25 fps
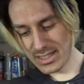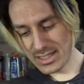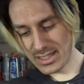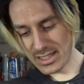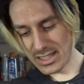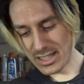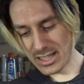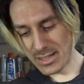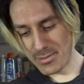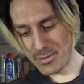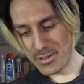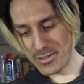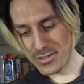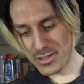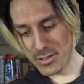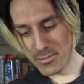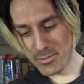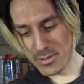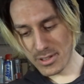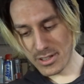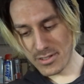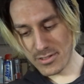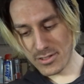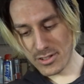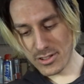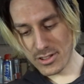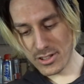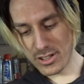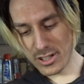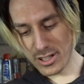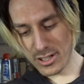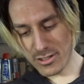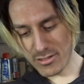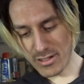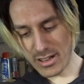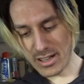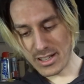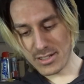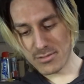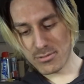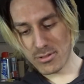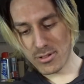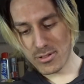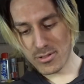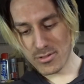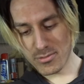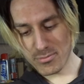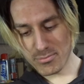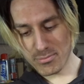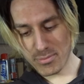If someone gave you 30 grand,
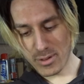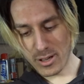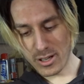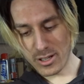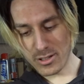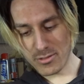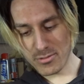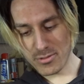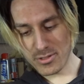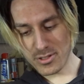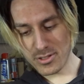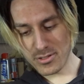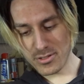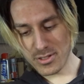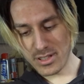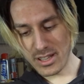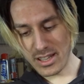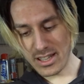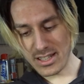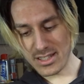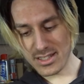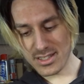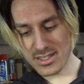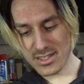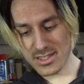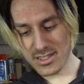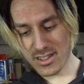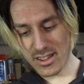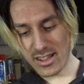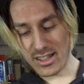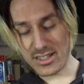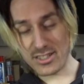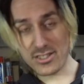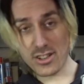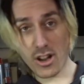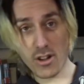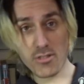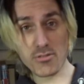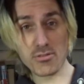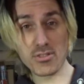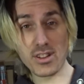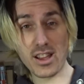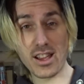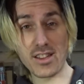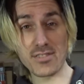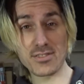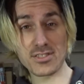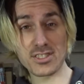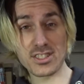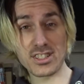what bike would you get? I don't
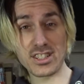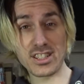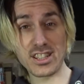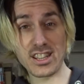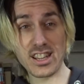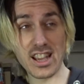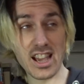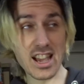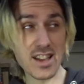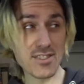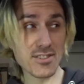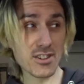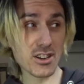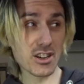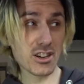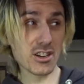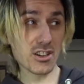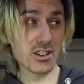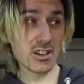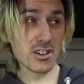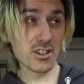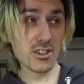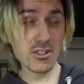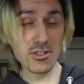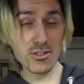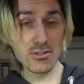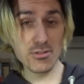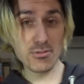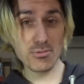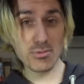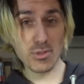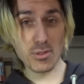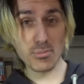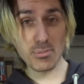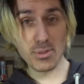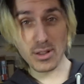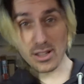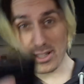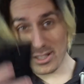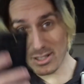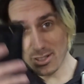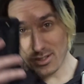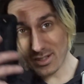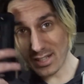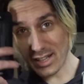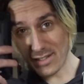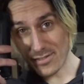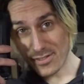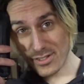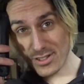actually have a clue what bike
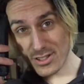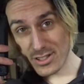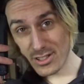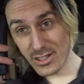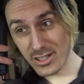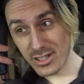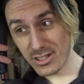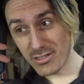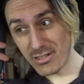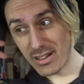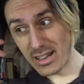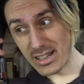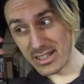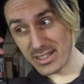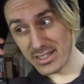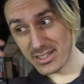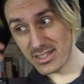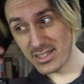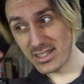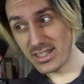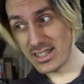I'd get for 30 grand.